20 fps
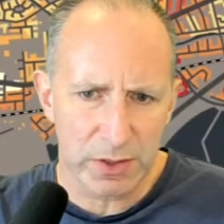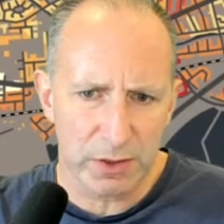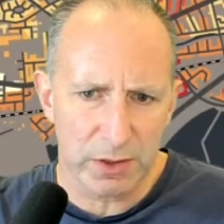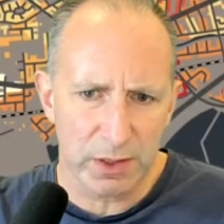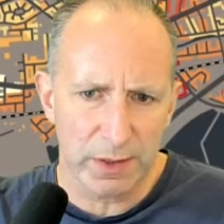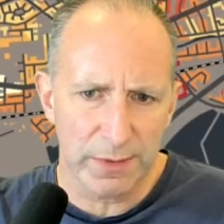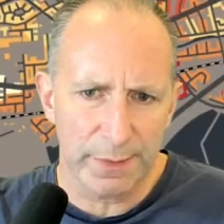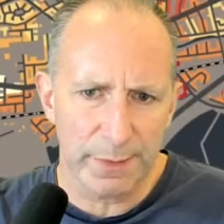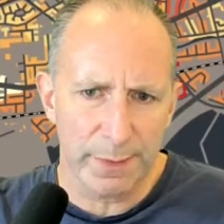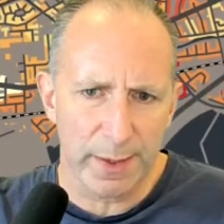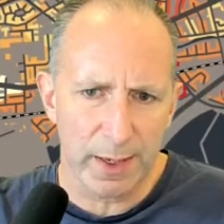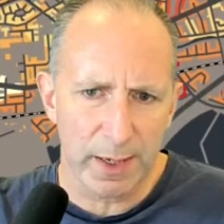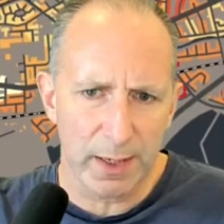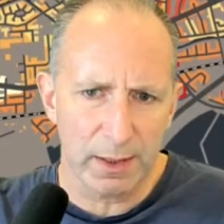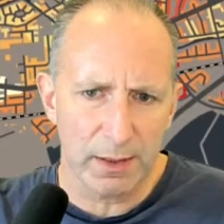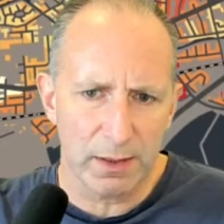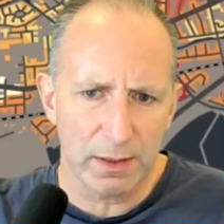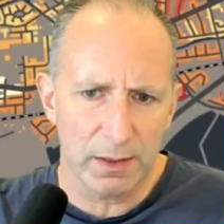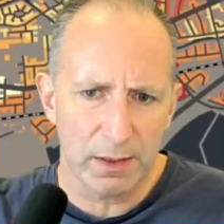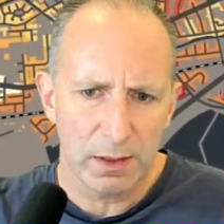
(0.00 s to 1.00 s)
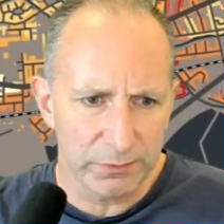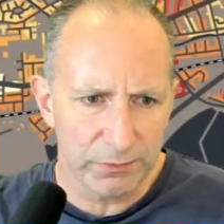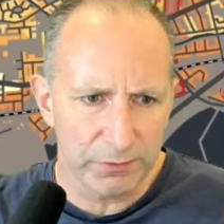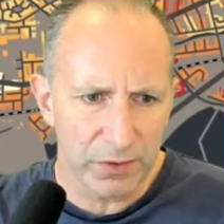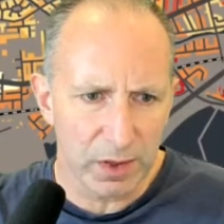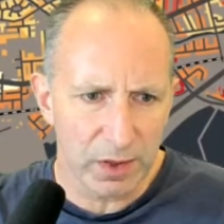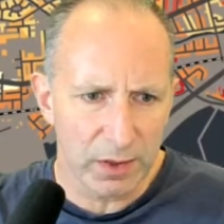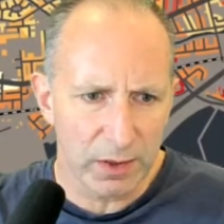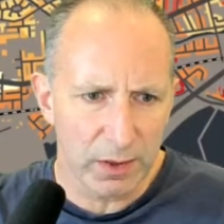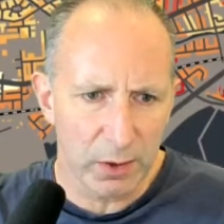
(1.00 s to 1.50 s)
and then
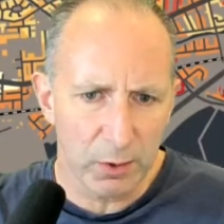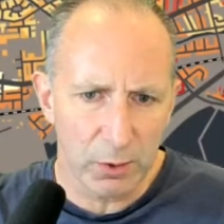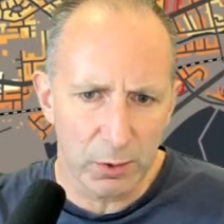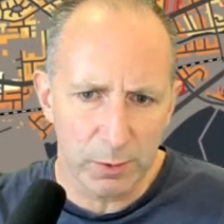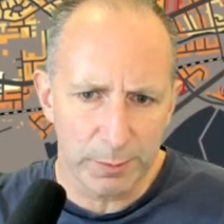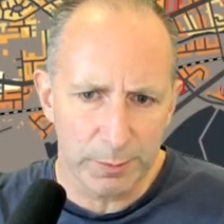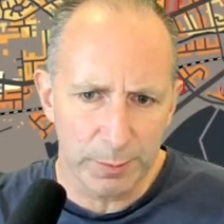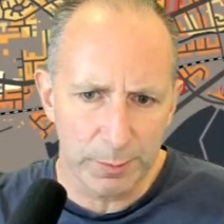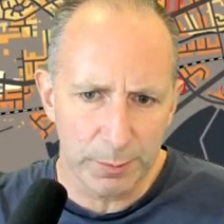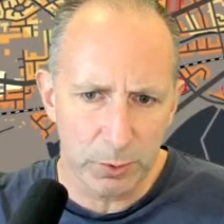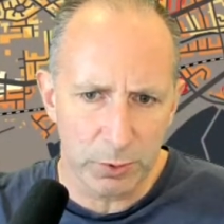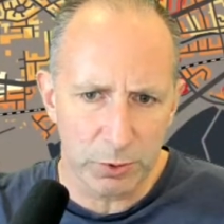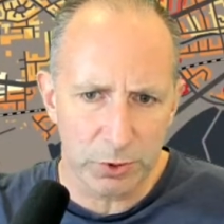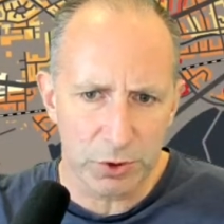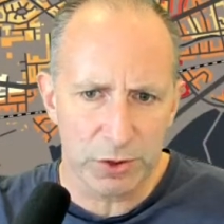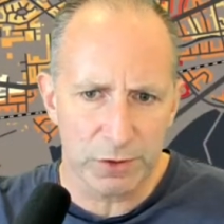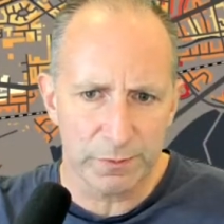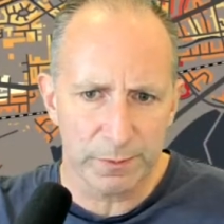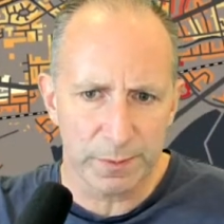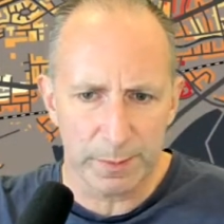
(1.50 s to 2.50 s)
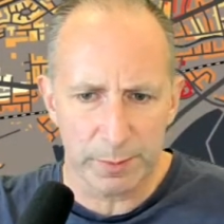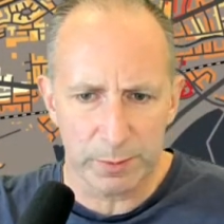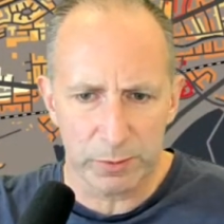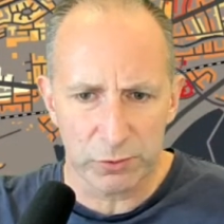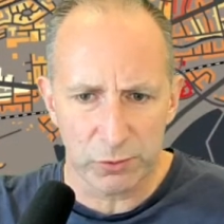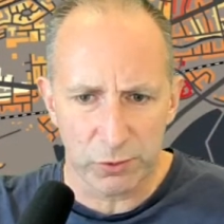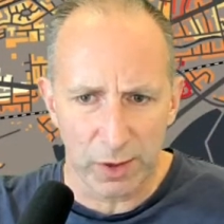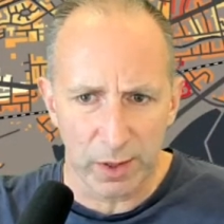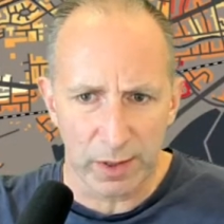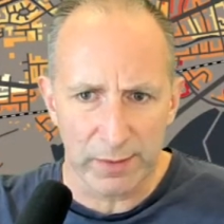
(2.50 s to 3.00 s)
far lower proportion of people
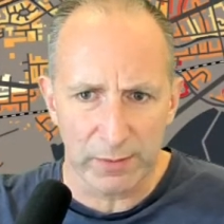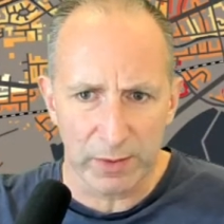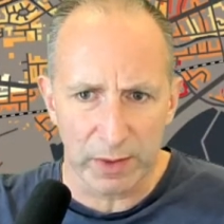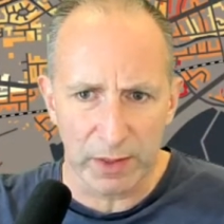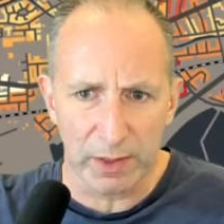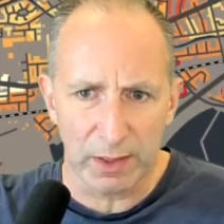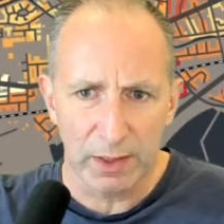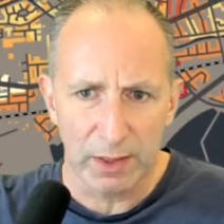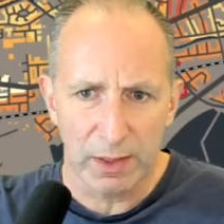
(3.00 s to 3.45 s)
driving